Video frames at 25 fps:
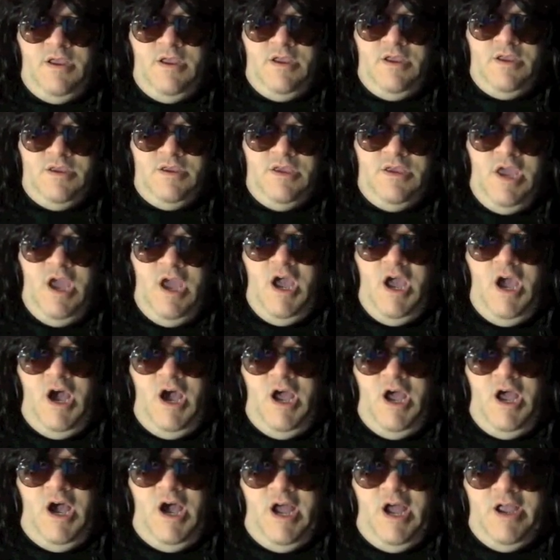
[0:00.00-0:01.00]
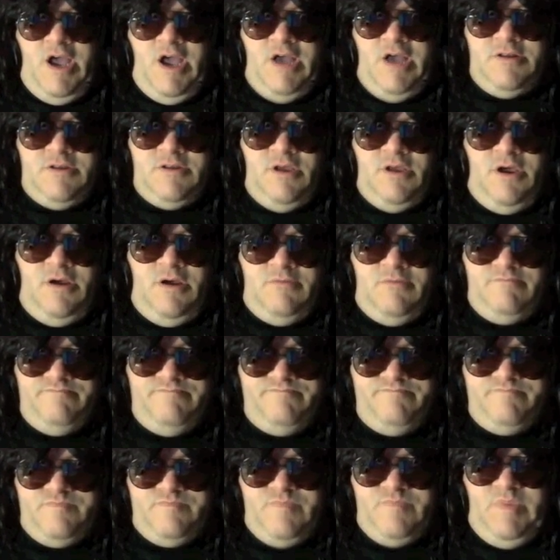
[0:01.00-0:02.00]
yeah, I got
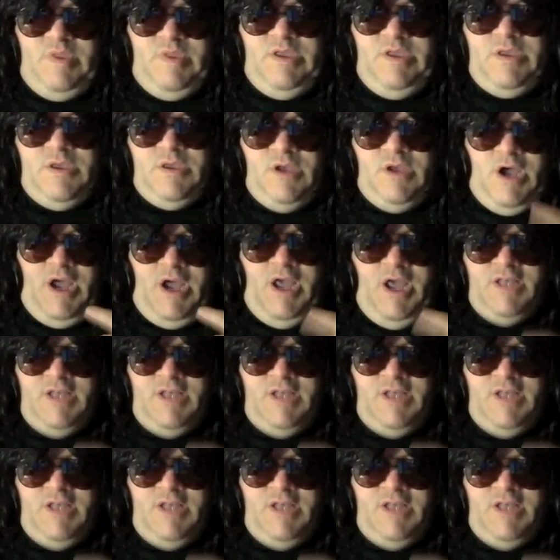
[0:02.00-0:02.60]
I